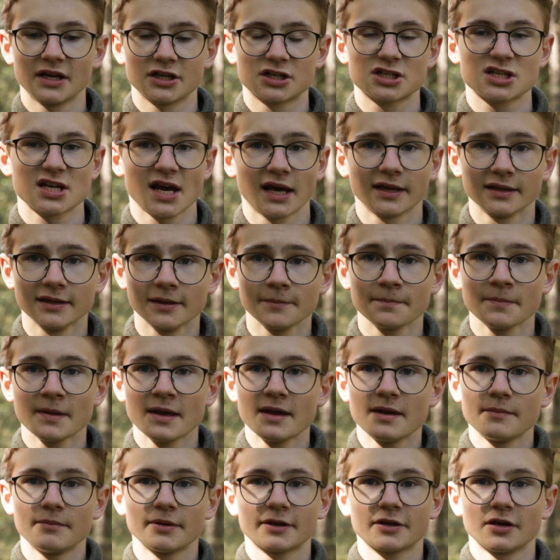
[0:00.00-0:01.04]
channel,
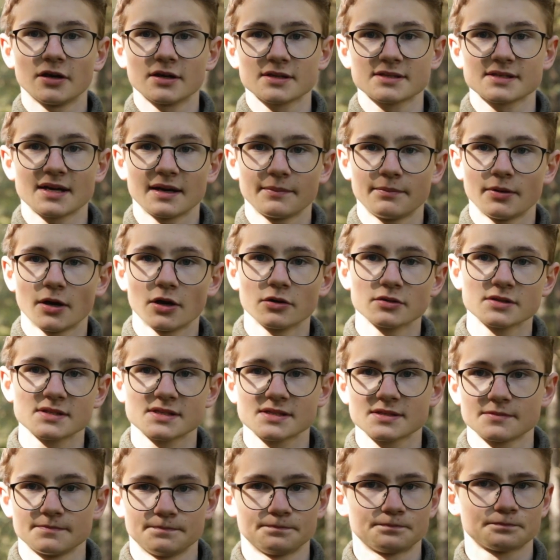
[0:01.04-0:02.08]
because I
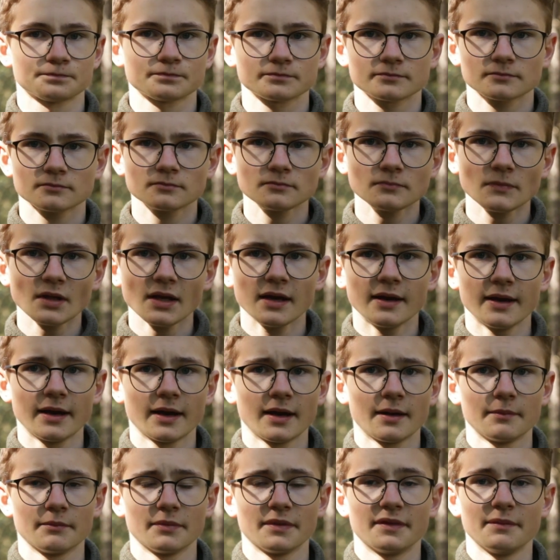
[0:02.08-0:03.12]
post
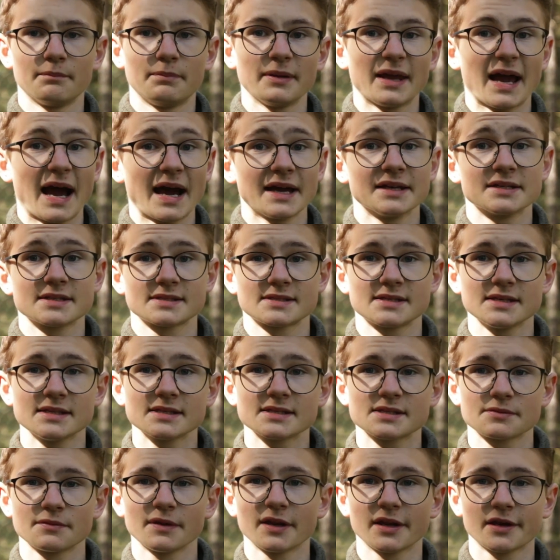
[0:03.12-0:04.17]
the behind the
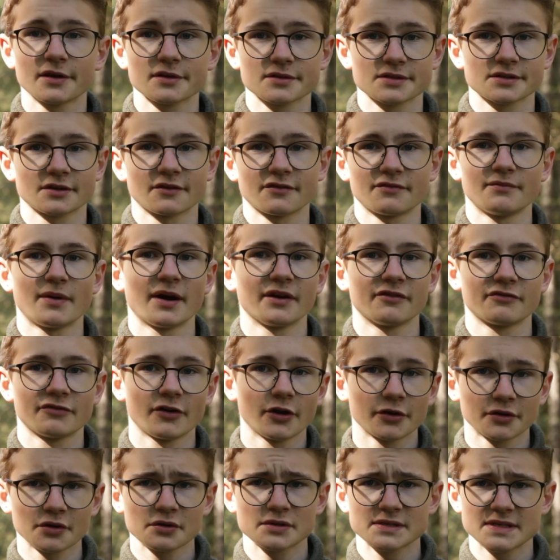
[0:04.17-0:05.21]
scenes videos of my
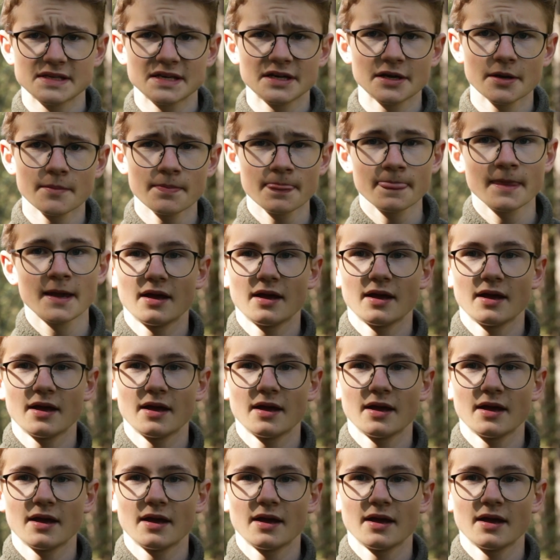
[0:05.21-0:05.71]
photos here.